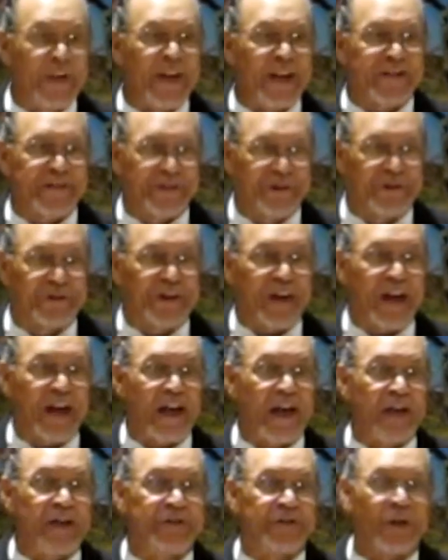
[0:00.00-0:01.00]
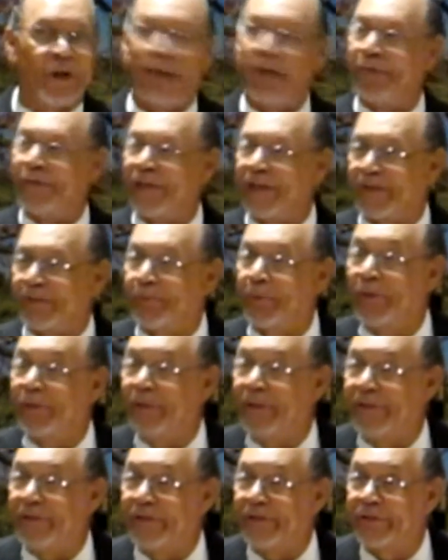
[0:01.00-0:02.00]
the exercise of these
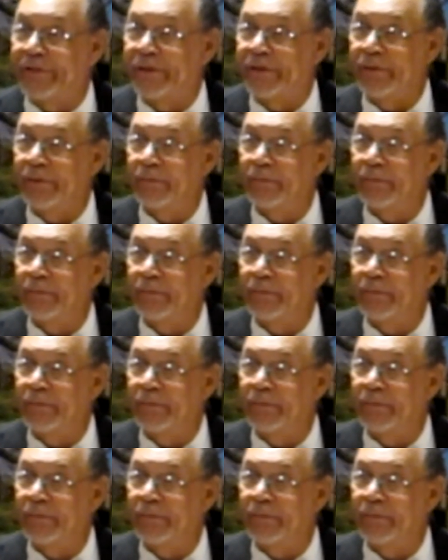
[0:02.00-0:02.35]
privileges.